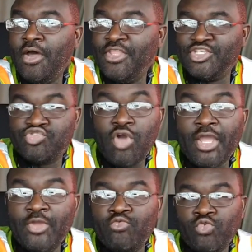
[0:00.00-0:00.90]
the
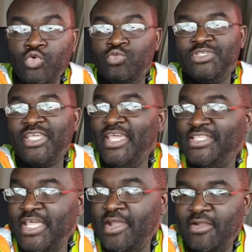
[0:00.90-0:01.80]
trucking route to
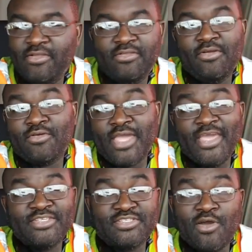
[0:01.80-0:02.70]
get there.
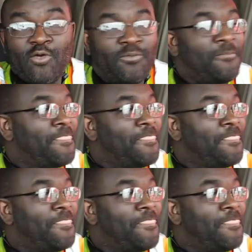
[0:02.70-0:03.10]
Okay, so